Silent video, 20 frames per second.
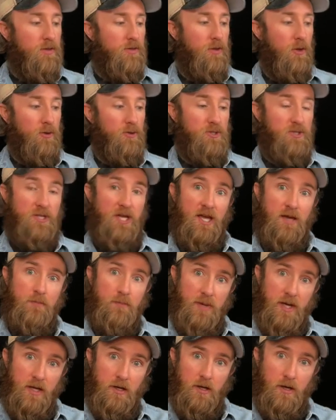Those same
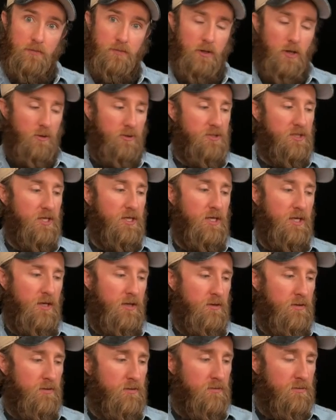pickup notes
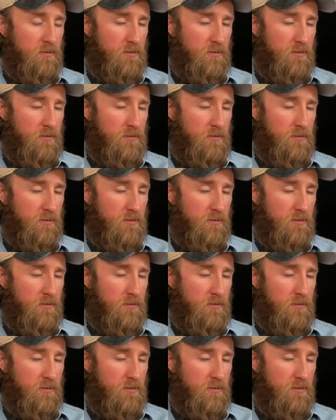again.